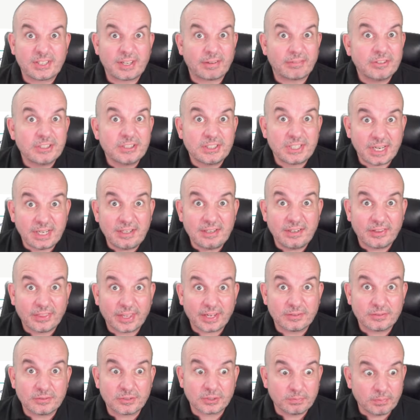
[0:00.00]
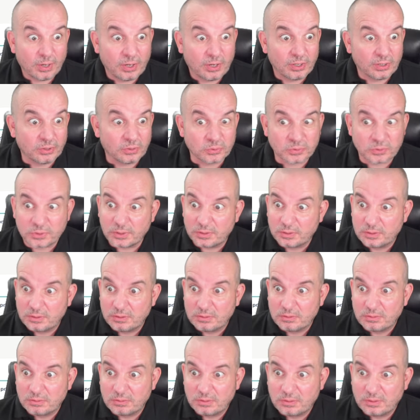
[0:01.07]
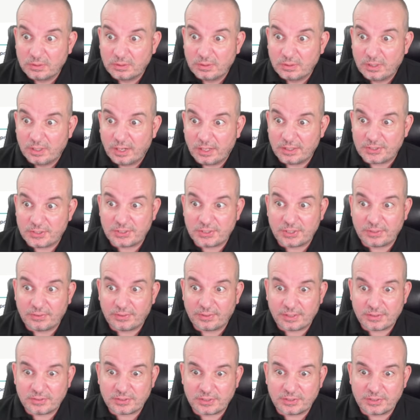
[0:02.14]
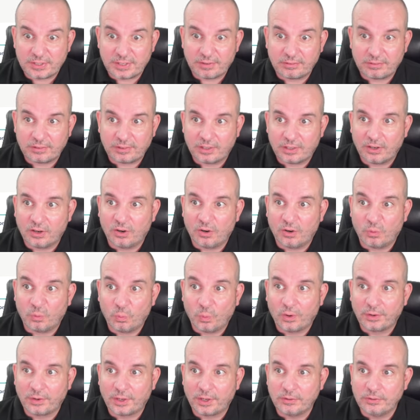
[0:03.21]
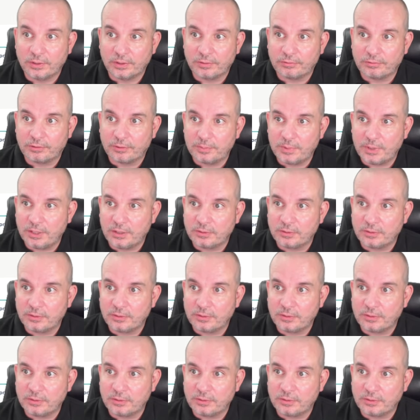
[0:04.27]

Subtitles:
17,000 miles. And it's a 2007 car, one owner from